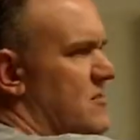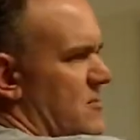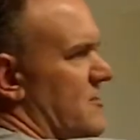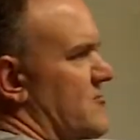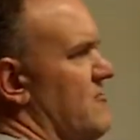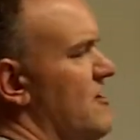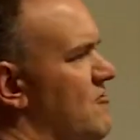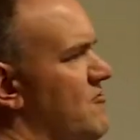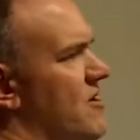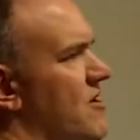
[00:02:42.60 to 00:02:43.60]
That's
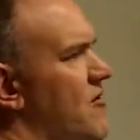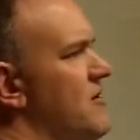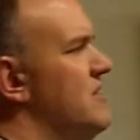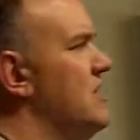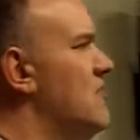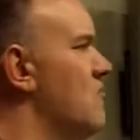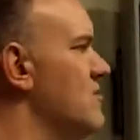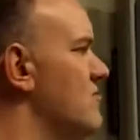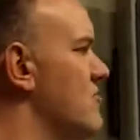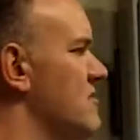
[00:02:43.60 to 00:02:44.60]
right. We call it
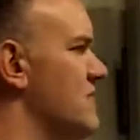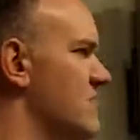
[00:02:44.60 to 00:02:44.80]
equilibrium,